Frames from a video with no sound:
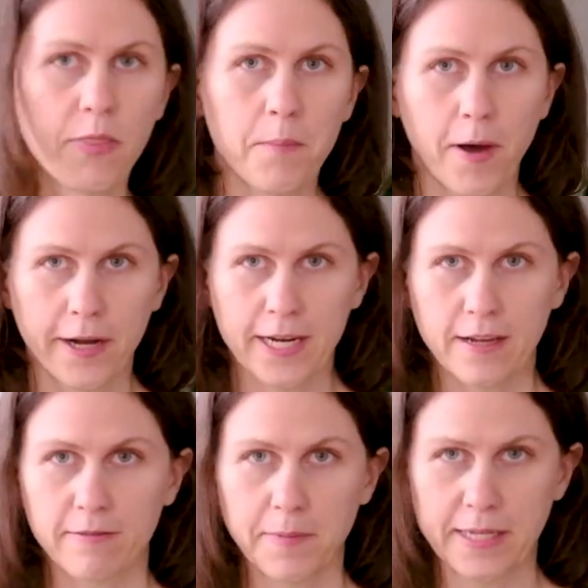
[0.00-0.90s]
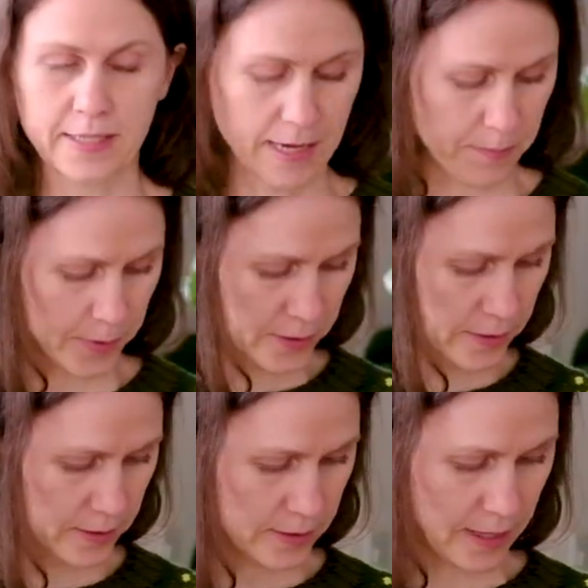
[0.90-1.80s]
the body of my
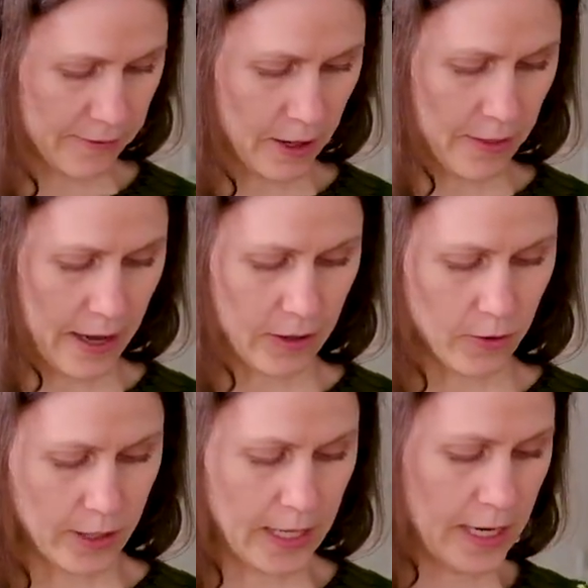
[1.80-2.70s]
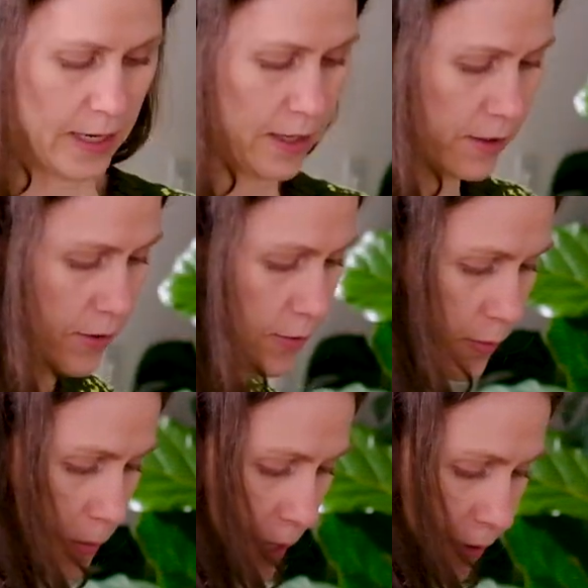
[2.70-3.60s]
sample, as I've got that corrugated
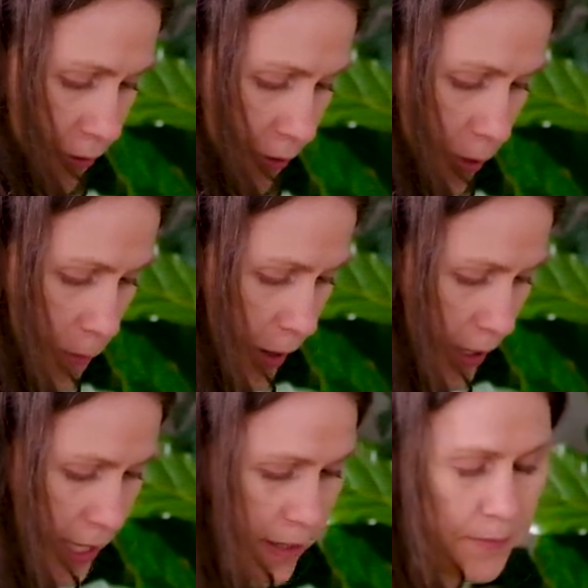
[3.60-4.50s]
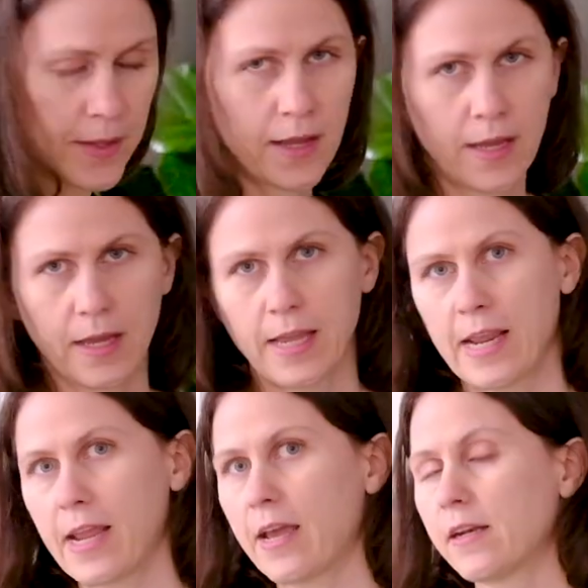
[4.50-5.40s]
ribbing for the body.
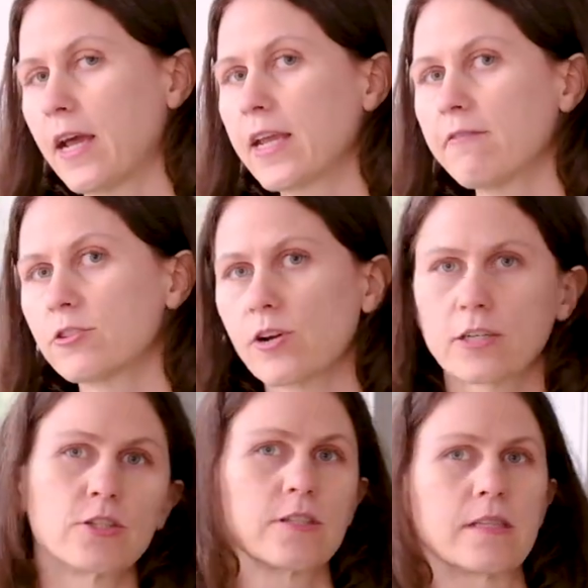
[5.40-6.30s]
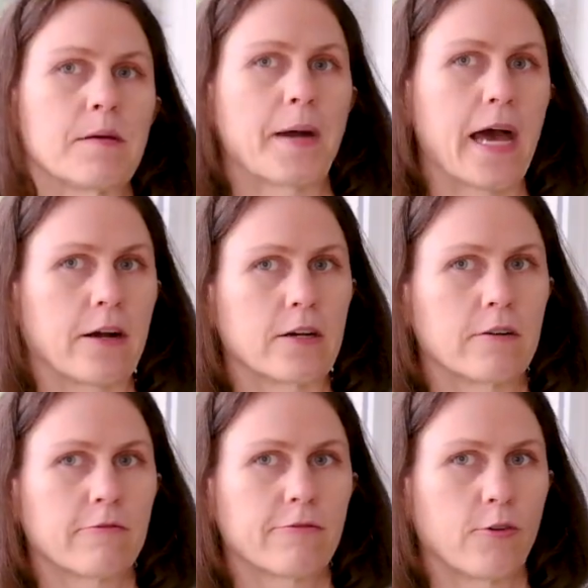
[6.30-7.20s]
And I give instructions in the
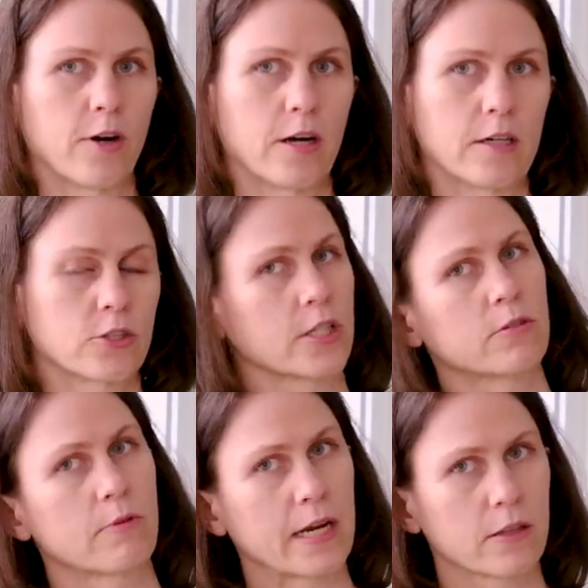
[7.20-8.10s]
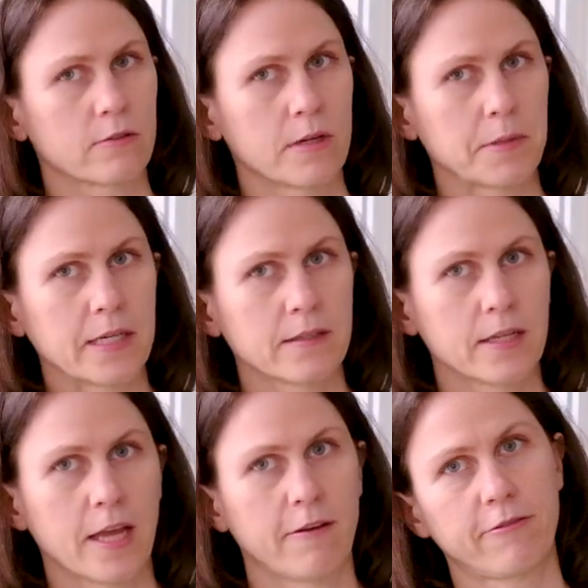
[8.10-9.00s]
pattern for just regular ribbing,
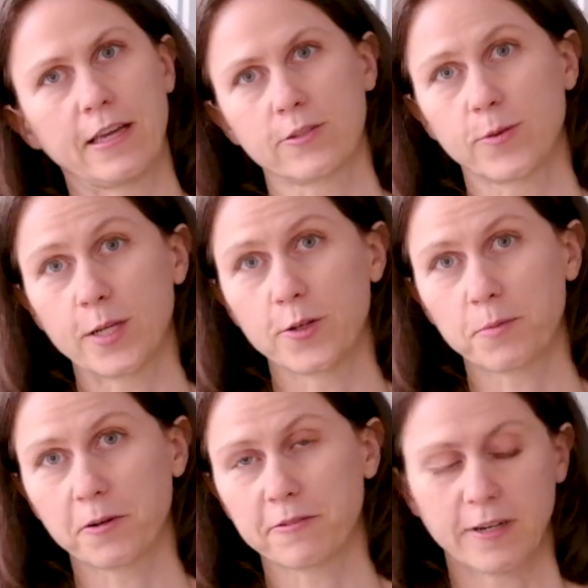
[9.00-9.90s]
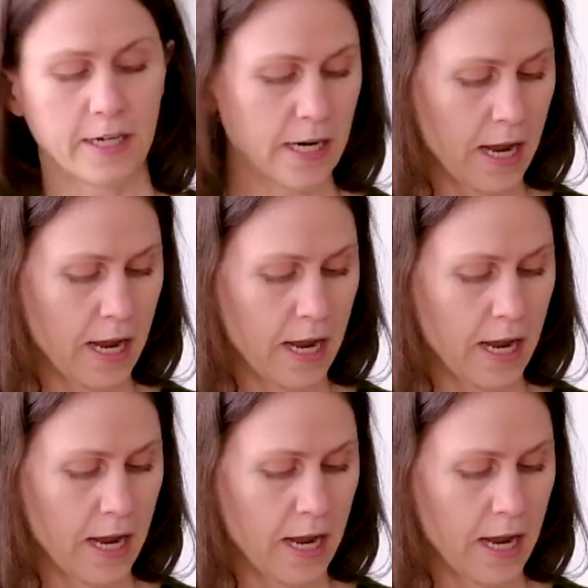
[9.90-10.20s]
if that's what you'd prefer.